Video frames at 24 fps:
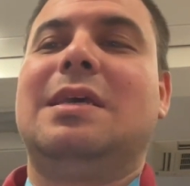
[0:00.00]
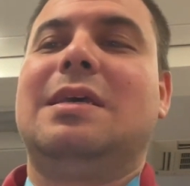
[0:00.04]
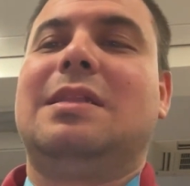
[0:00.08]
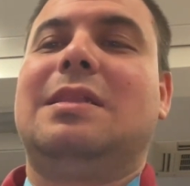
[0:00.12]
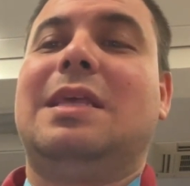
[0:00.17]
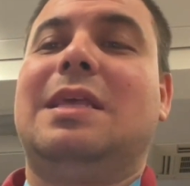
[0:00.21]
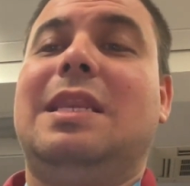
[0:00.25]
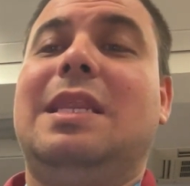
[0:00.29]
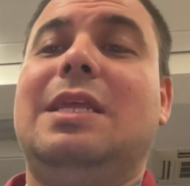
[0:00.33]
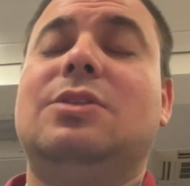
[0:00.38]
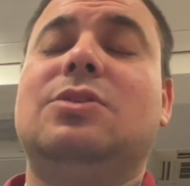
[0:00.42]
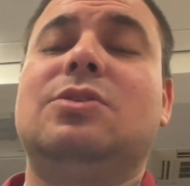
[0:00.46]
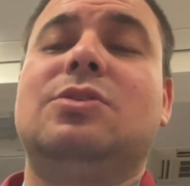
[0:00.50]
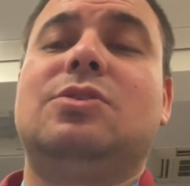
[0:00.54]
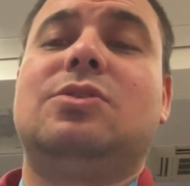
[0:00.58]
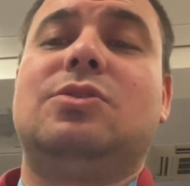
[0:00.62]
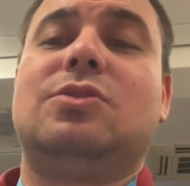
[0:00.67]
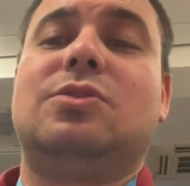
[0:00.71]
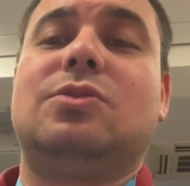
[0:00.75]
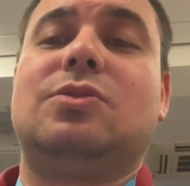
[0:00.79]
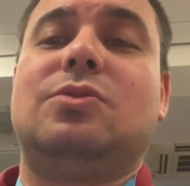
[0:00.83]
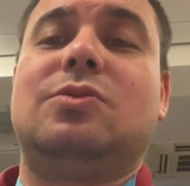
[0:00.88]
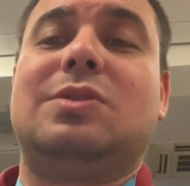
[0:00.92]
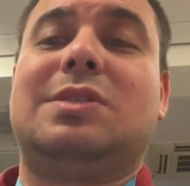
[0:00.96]
they need to
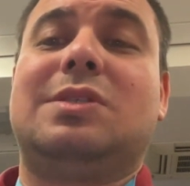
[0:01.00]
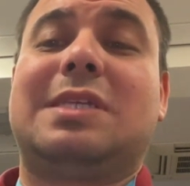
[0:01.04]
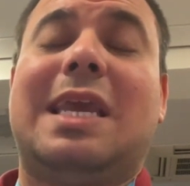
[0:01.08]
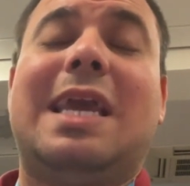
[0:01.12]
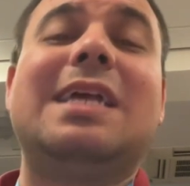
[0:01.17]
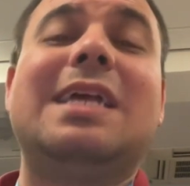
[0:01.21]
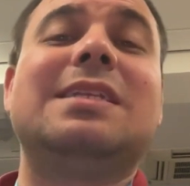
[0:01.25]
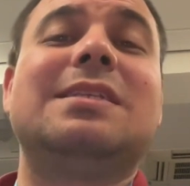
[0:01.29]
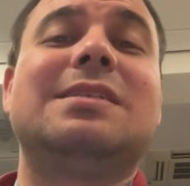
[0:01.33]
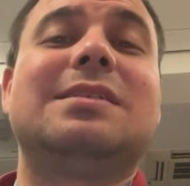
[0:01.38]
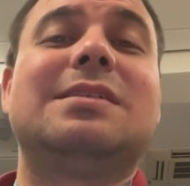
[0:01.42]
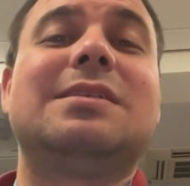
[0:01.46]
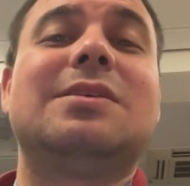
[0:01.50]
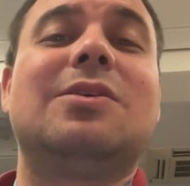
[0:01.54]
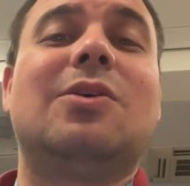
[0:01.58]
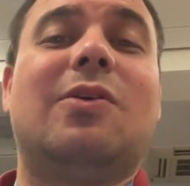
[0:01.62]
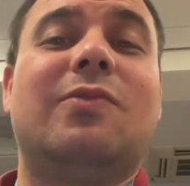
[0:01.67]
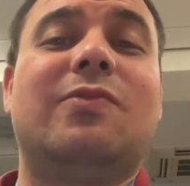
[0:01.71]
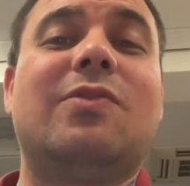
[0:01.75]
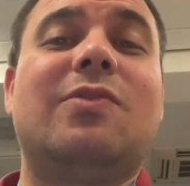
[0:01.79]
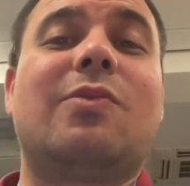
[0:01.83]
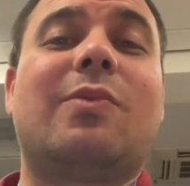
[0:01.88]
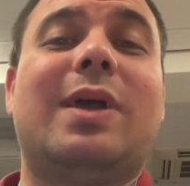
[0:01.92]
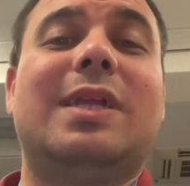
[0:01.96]
do scans
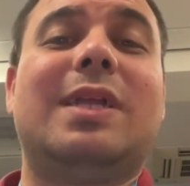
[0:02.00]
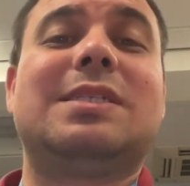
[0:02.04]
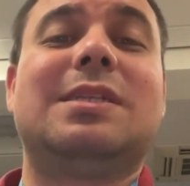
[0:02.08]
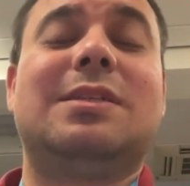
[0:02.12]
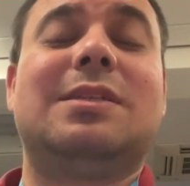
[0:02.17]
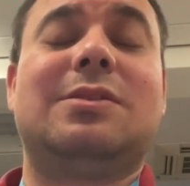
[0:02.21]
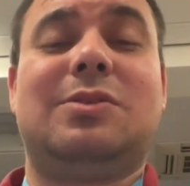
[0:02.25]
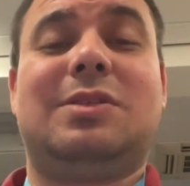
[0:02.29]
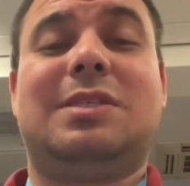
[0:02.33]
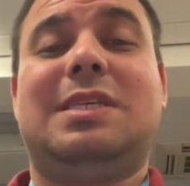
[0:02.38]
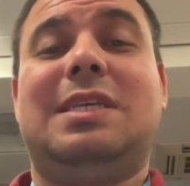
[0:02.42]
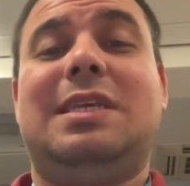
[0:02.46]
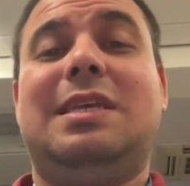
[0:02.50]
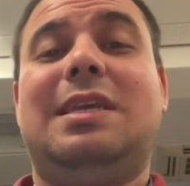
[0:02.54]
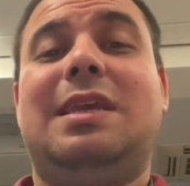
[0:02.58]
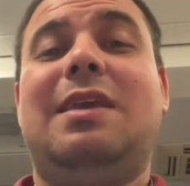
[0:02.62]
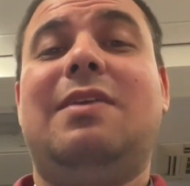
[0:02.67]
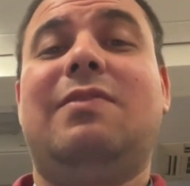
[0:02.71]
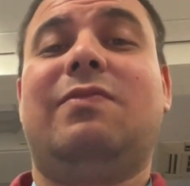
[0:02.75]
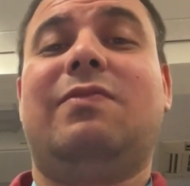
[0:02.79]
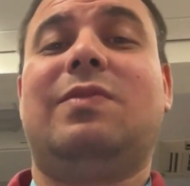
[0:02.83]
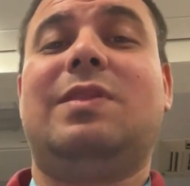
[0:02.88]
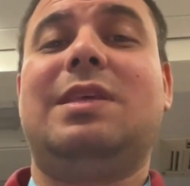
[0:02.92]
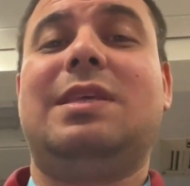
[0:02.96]
of your retina to see
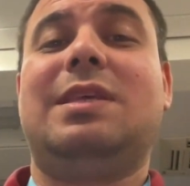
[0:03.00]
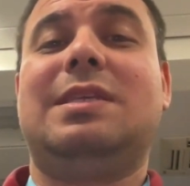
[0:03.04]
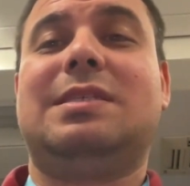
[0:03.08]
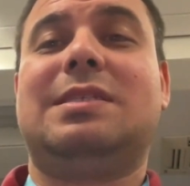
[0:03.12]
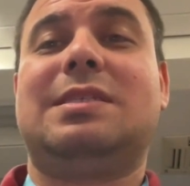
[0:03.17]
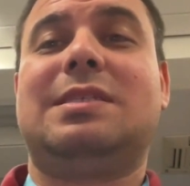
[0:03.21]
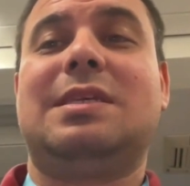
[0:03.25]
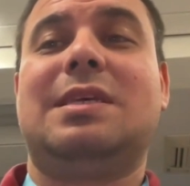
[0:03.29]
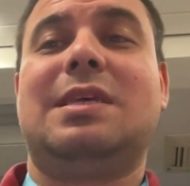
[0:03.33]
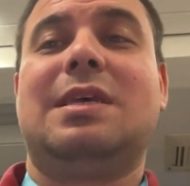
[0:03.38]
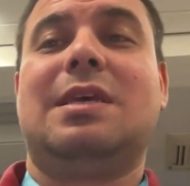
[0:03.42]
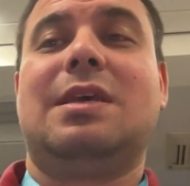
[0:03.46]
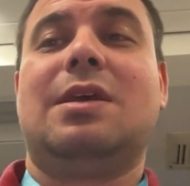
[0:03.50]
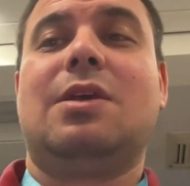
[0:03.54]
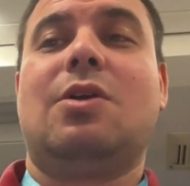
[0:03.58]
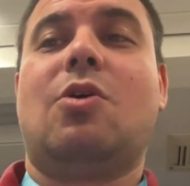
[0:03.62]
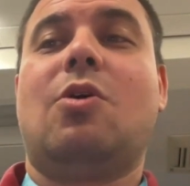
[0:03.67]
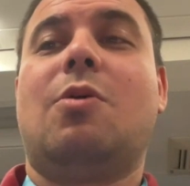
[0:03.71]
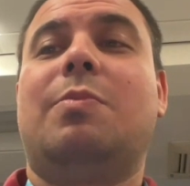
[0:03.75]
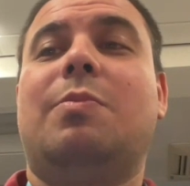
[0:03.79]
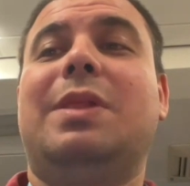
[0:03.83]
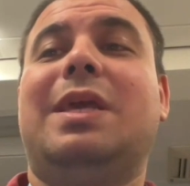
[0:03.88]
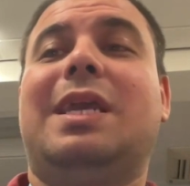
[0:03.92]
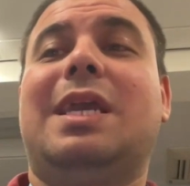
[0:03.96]
if this
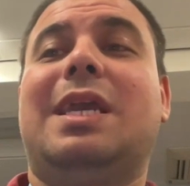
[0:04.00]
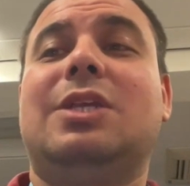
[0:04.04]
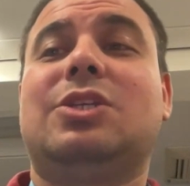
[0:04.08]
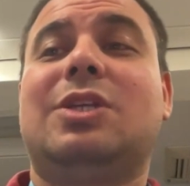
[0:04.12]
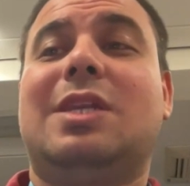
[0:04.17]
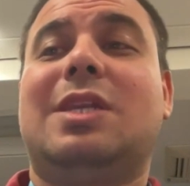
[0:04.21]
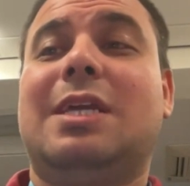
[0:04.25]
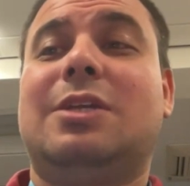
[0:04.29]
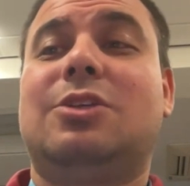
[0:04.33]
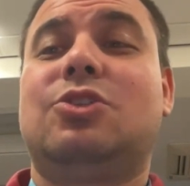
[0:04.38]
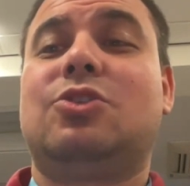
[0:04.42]
complication